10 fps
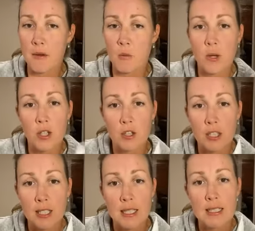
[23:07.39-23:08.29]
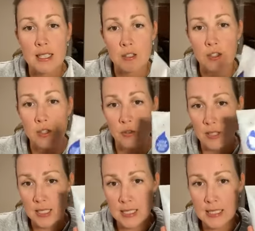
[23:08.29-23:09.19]
when you're looking at
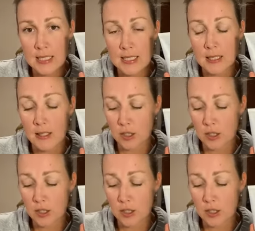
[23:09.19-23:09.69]
sunscreens,